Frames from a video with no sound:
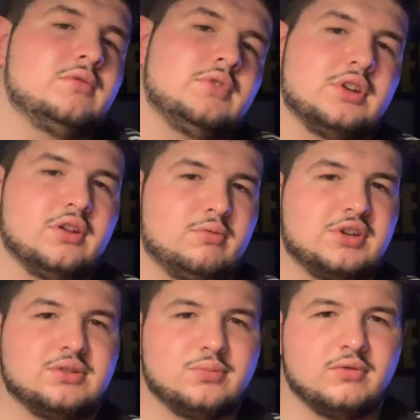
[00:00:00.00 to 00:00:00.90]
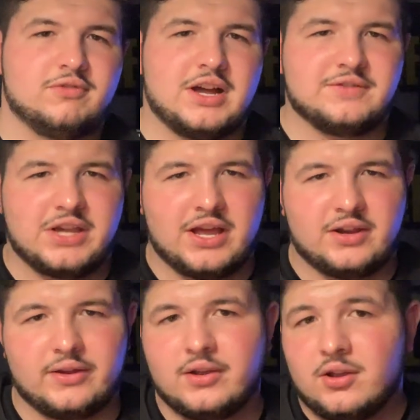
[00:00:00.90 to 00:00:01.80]
You know, the Raging Bull 5s had
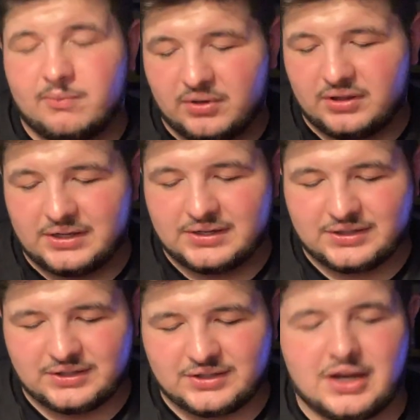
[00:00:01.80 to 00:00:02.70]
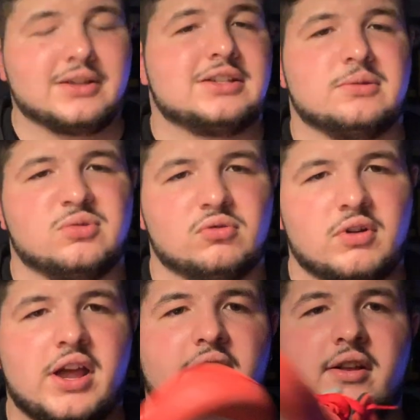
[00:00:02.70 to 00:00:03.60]
it, but these just had simple
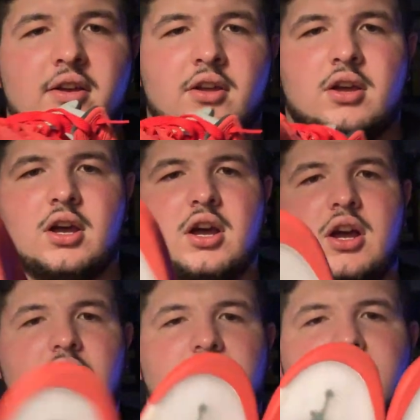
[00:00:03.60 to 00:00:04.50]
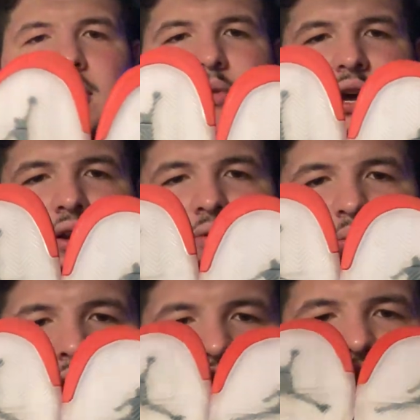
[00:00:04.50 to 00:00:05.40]
red, uh, clear bottoms, but as